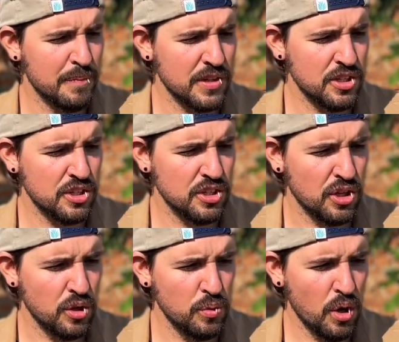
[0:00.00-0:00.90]

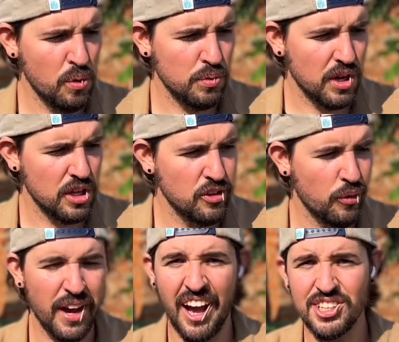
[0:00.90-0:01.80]
You don't
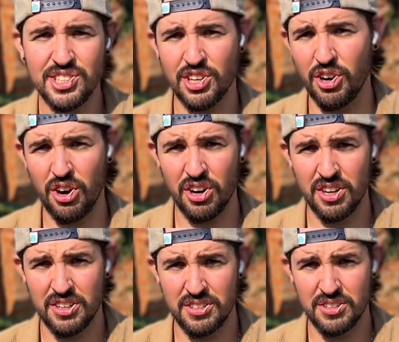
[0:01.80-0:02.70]
ask the car